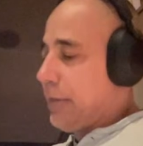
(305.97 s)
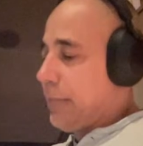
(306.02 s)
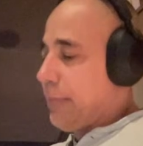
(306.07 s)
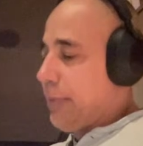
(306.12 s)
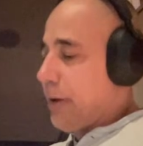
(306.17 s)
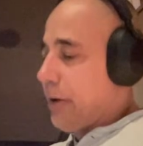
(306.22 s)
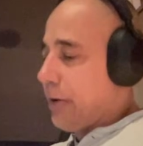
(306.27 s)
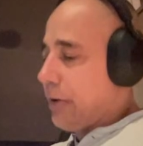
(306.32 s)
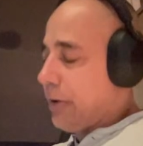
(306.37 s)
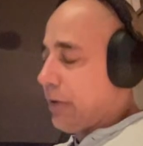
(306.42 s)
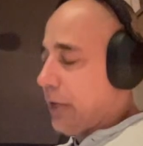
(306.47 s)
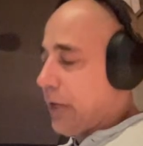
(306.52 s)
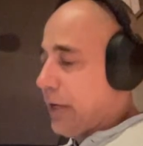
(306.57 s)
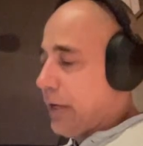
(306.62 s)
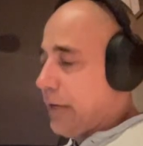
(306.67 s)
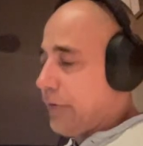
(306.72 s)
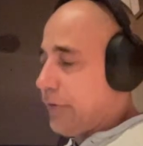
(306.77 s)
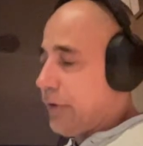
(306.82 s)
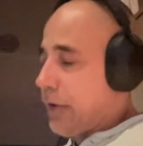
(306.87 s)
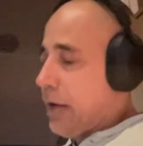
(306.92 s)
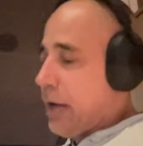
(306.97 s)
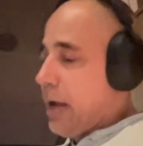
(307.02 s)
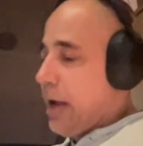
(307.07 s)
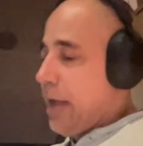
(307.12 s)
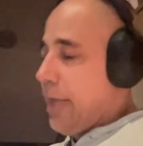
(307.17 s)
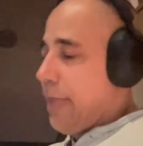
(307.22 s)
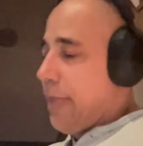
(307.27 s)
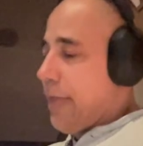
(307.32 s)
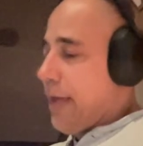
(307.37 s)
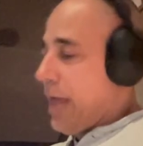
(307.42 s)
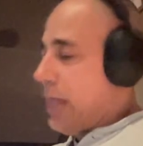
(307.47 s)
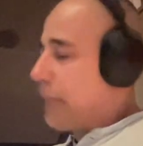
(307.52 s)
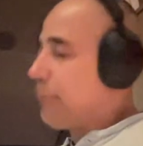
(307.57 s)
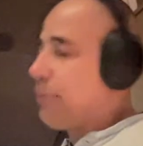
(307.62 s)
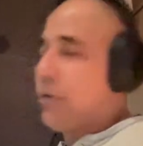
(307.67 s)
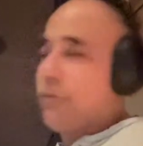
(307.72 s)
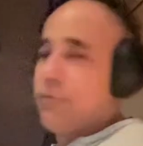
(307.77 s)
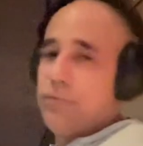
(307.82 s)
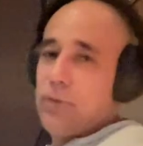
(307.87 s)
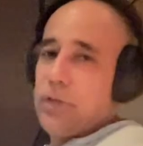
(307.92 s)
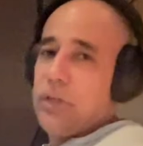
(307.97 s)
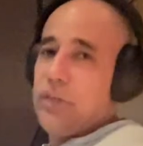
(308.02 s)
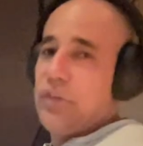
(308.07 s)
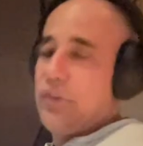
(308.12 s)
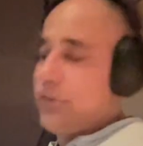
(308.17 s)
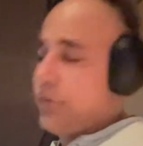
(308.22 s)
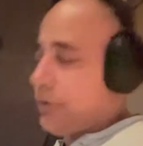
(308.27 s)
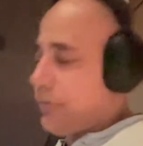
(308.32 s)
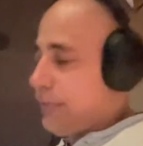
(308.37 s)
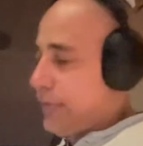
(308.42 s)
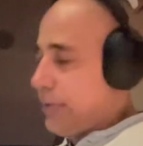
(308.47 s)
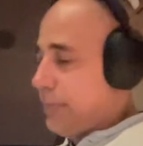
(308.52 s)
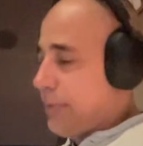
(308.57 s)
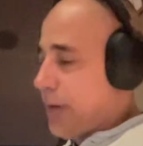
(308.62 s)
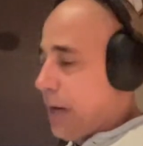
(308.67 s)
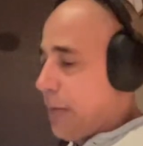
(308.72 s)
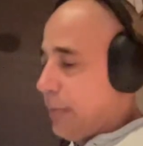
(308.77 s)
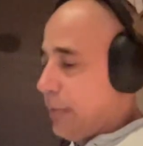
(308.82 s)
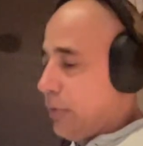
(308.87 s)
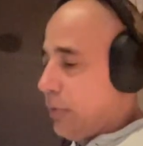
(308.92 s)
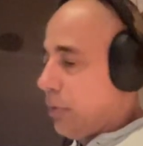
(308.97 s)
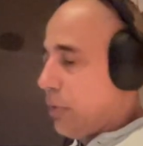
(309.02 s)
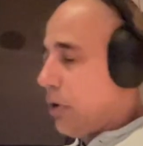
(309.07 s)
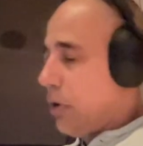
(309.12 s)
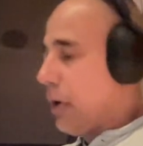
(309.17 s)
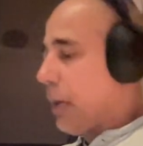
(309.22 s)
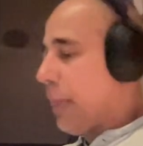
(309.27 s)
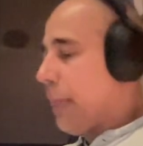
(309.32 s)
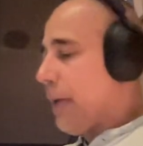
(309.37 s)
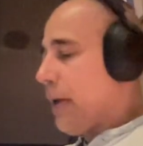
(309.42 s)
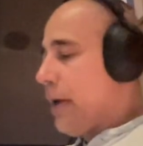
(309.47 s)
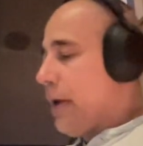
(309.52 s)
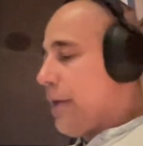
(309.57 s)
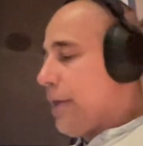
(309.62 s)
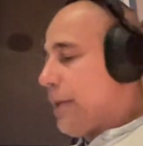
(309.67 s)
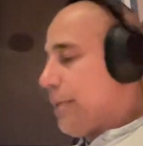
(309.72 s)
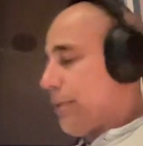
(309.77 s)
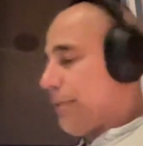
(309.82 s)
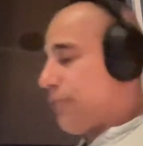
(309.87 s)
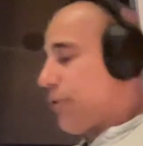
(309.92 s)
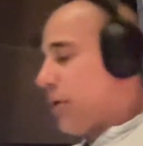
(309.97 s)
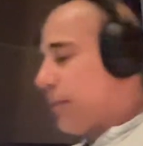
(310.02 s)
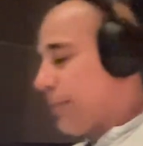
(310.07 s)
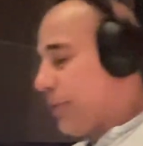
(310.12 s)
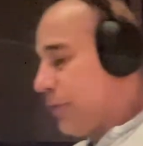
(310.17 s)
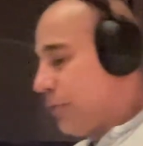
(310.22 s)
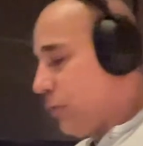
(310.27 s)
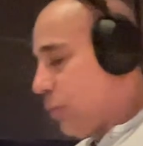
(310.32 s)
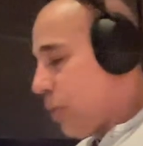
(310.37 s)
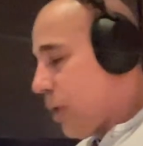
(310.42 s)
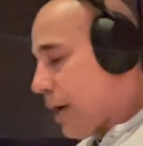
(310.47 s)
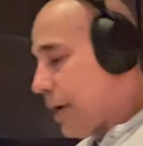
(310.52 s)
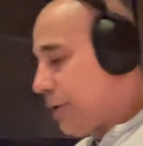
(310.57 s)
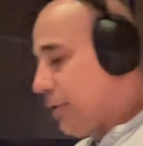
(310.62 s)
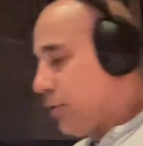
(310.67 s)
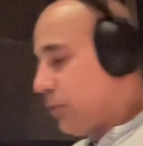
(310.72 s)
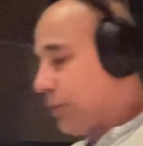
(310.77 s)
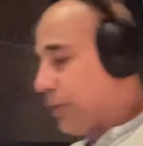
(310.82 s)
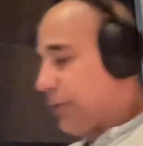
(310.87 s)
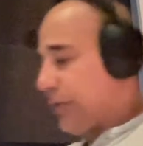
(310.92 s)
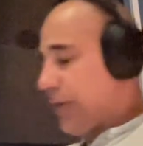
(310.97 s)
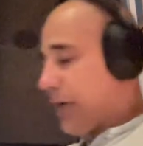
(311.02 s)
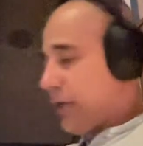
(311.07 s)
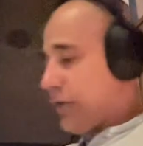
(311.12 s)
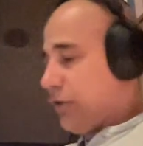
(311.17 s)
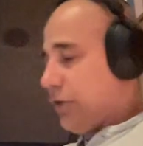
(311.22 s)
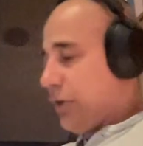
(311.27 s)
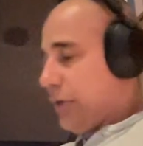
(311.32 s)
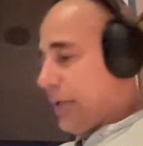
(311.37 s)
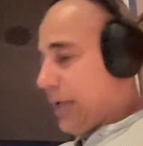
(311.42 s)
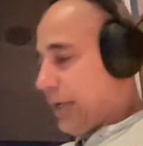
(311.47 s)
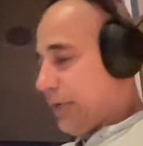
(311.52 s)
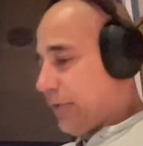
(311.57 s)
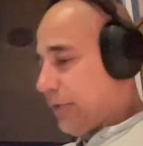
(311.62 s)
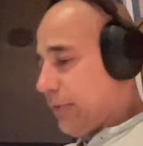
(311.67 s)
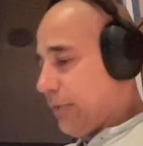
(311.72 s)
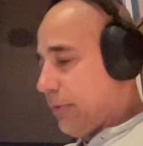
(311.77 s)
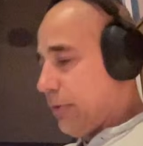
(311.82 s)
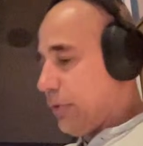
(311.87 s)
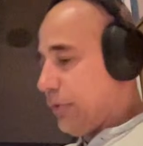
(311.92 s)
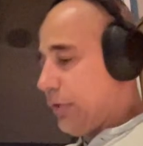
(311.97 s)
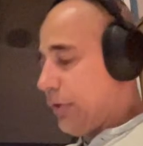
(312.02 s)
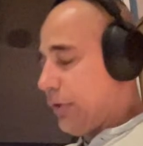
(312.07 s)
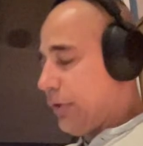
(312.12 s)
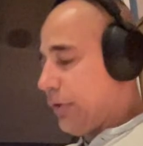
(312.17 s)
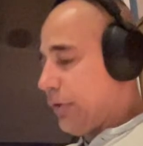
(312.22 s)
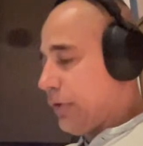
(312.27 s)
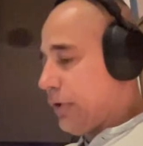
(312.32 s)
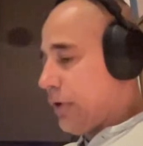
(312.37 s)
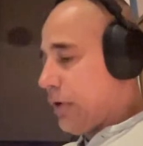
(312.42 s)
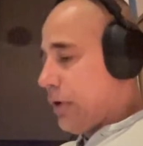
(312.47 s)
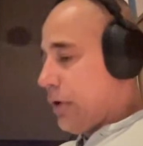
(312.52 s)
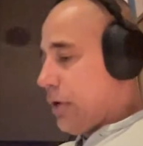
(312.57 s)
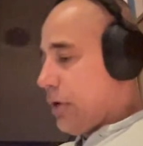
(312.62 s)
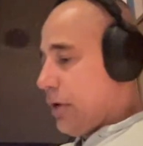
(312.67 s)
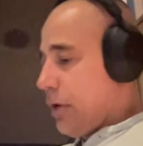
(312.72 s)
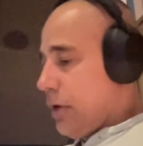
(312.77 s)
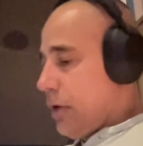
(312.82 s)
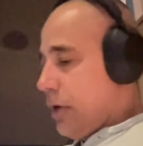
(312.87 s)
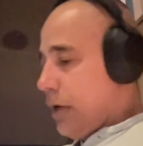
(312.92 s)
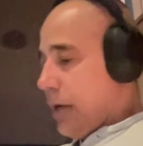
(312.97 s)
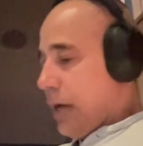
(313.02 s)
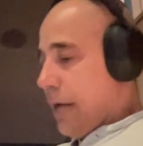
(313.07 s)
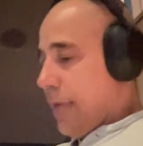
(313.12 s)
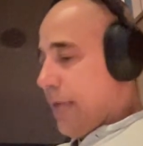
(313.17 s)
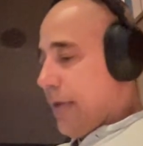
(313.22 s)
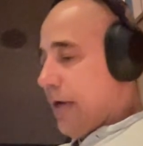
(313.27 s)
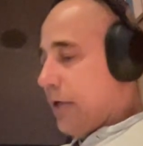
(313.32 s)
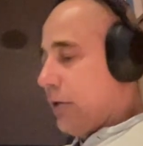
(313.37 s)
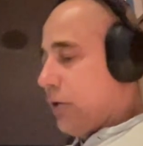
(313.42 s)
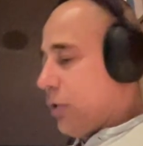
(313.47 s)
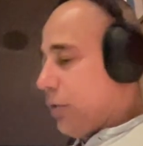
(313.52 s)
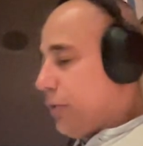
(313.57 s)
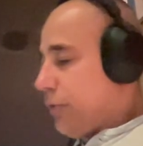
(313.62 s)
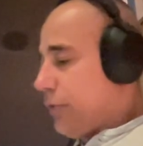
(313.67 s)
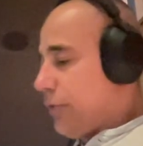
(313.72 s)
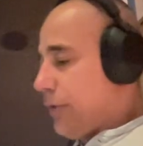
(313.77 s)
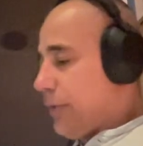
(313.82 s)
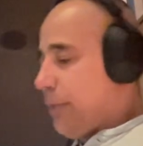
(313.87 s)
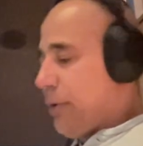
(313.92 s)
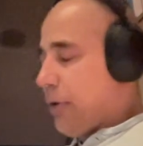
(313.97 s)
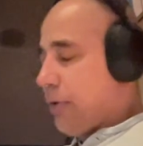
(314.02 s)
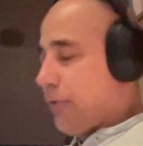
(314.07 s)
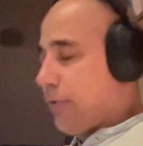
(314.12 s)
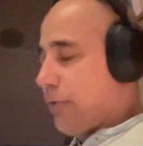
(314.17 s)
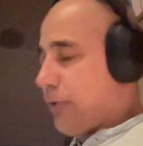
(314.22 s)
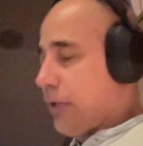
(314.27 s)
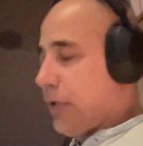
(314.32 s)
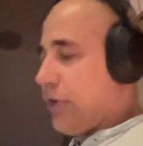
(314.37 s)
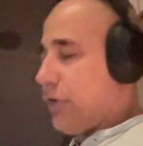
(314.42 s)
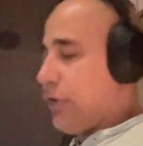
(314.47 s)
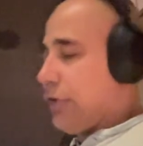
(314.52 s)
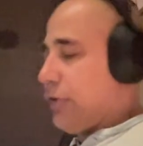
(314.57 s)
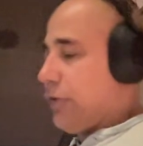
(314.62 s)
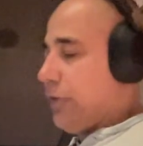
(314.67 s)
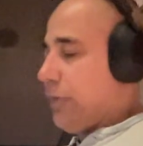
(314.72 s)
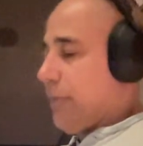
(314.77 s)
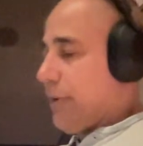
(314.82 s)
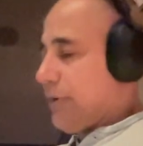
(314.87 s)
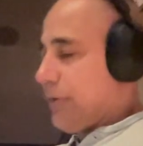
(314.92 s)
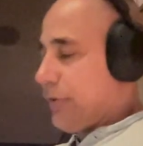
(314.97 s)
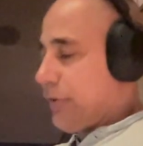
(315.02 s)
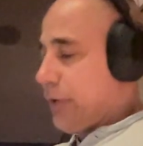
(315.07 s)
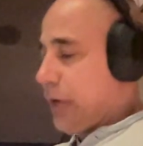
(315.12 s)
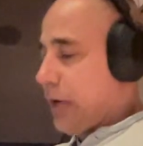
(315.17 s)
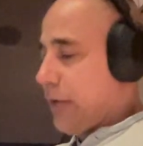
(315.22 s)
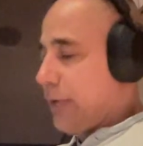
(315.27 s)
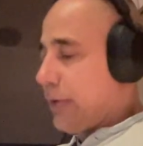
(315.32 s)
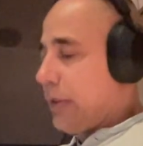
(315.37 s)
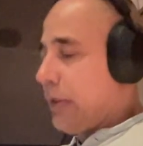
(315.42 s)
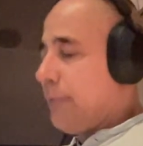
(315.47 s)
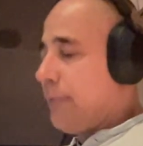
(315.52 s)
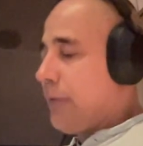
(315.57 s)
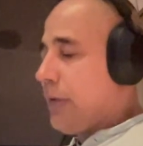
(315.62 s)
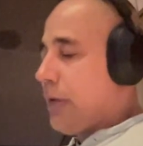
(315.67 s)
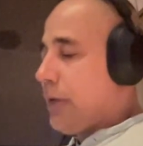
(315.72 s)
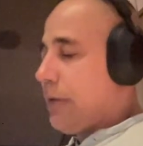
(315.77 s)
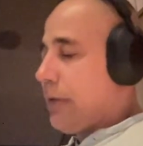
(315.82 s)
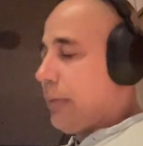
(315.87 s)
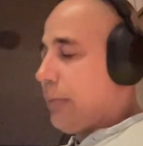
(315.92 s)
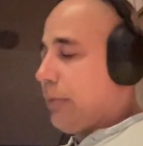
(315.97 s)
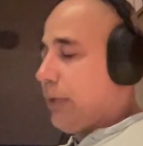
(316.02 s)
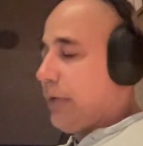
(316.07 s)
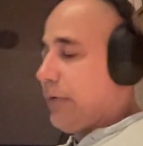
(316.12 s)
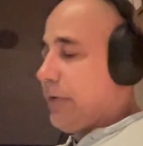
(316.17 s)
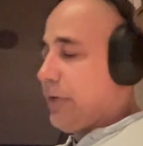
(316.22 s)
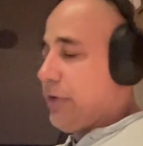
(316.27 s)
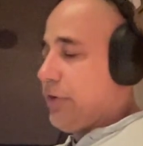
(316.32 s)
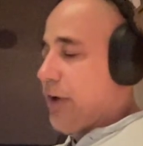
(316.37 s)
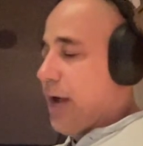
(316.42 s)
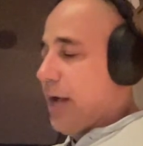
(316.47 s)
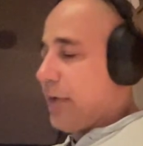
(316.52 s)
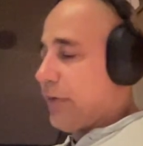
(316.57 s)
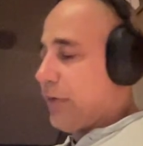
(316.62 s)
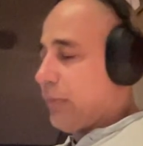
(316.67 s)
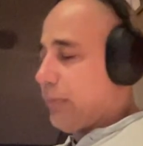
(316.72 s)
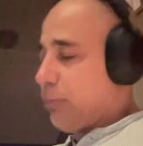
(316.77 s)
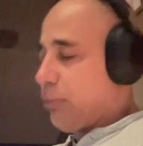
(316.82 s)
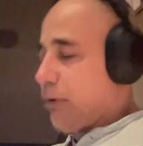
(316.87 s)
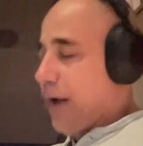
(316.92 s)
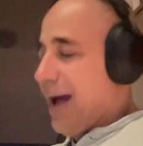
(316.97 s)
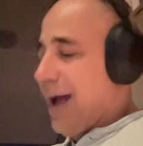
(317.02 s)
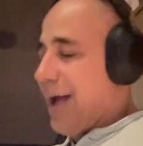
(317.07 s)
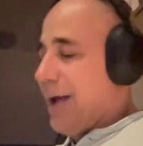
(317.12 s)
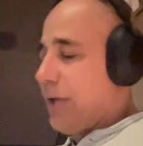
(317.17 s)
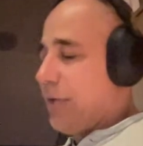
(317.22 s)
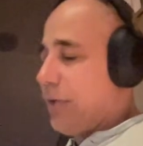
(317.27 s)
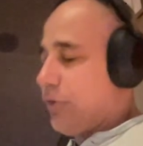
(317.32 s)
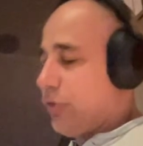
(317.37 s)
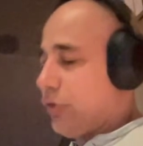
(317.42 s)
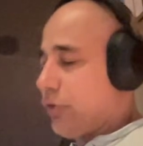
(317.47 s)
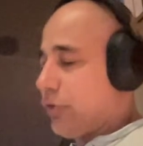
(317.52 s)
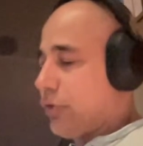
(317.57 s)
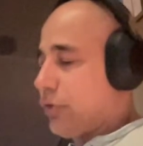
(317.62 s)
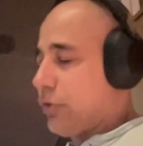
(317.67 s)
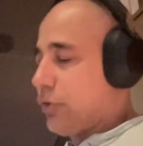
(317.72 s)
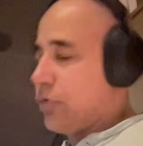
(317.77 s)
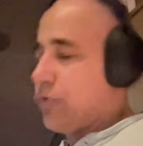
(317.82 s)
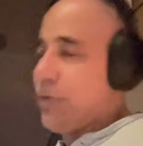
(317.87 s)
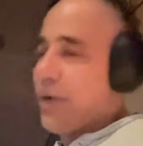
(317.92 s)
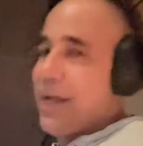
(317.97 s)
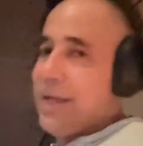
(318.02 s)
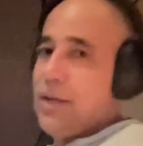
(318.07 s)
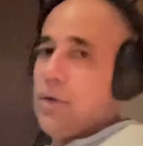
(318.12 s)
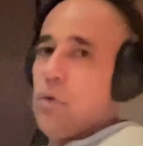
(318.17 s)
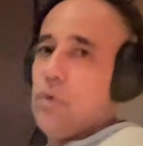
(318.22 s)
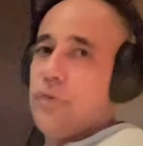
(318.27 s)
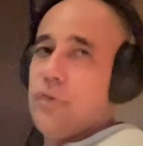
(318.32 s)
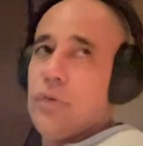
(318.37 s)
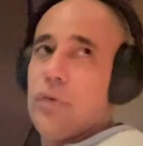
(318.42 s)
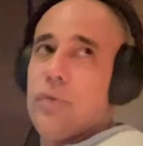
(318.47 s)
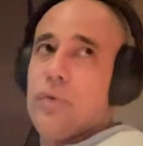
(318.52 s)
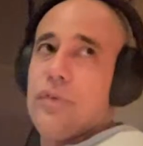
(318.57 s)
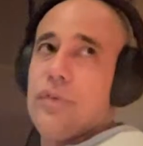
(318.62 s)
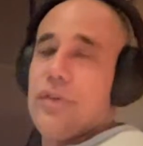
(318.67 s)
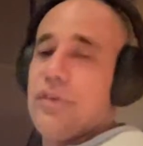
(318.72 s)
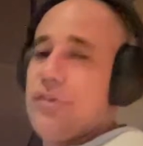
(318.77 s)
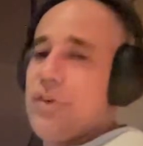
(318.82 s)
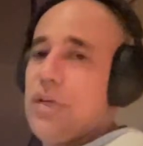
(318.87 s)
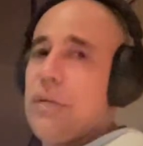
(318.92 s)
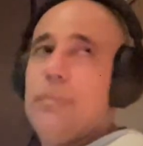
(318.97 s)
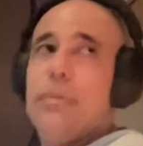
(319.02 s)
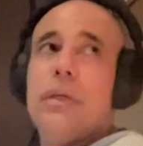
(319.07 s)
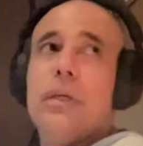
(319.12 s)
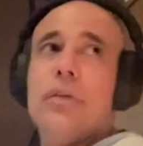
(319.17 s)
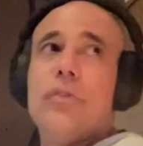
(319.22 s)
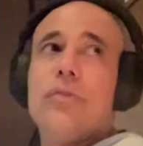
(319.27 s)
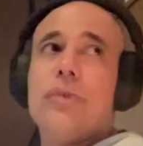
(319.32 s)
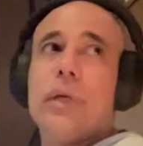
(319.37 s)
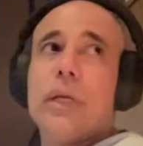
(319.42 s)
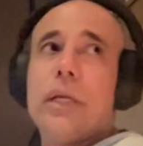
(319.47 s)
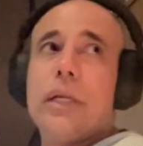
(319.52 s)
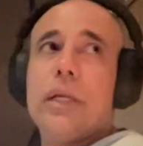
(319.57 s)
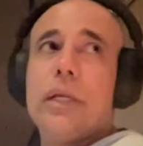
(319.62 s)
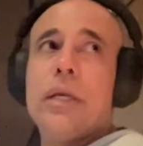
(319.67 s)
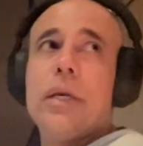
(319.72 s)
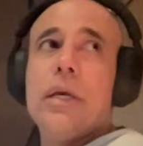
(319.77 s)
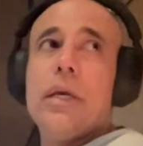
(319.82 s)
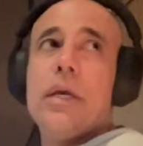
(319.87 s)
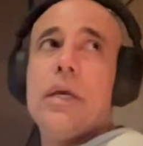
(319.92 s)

and paralyzed, and they had the perforations of the abdominal wall. They performed a duodenal resection-anastomosis, and they closed the perforations in the mesentery. They placed a Jackson-Pratt surgical drain, also known as a JP drain.